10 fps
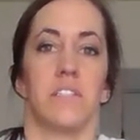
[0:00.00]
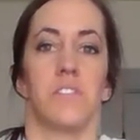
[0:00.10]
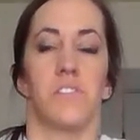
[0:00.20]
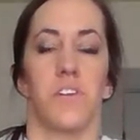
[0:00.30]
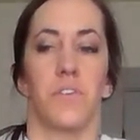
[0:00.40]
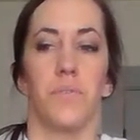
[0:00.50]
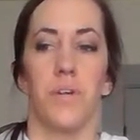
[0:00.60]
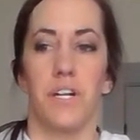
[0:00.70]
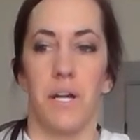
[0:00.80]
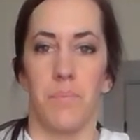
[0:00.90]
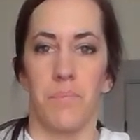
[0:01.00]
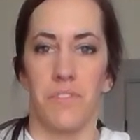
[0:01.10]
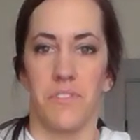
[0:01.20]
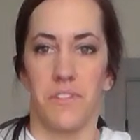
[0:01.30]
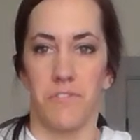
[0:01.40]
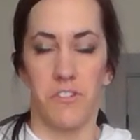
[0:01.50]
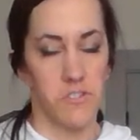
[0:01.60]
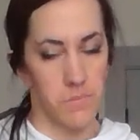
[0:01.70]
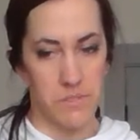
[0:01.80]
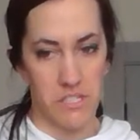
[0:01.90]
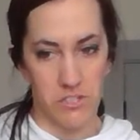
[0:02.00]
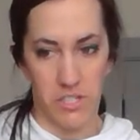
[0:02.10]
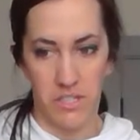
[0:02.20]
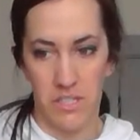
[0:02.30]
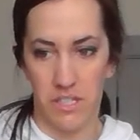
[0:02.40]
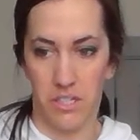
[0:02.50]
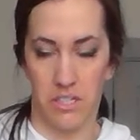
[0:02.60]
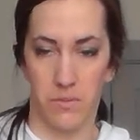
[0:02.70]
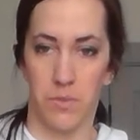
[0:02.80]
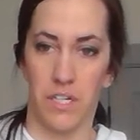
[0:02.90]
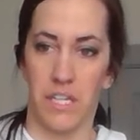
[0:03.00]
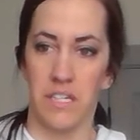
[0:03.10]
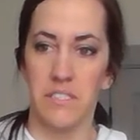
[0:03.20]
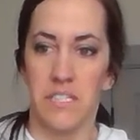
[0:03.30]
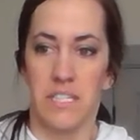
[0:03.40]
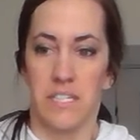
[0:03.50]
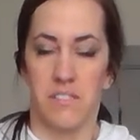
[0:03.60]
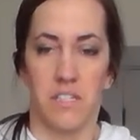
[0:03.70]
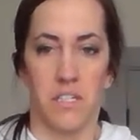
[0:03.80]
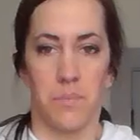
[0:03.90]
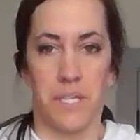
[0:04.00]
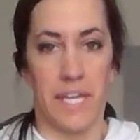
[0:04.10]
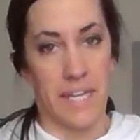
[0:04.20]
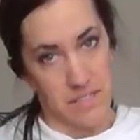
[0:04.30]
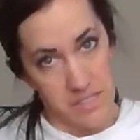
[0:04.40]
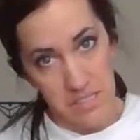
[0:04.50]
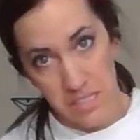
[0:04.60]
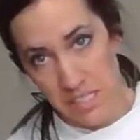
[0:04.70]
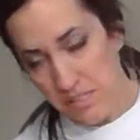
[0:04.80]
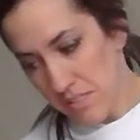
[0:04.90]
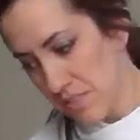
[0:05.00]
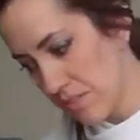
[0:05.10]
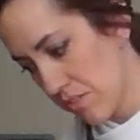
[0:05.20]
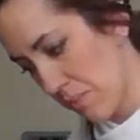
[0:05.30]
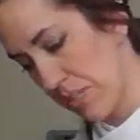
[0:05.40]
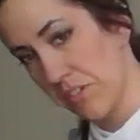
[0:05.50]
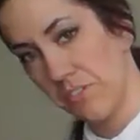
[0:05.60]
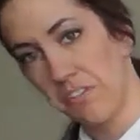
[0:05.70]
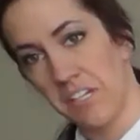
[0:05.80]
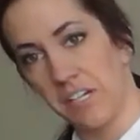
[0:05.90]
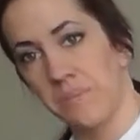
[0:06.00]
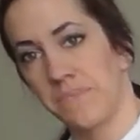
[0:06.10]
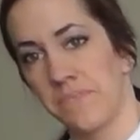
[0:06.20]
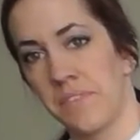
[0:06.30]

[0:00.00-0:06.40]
So the first position that you're going to work in is going to be hands and knees. So I'm going to go over there.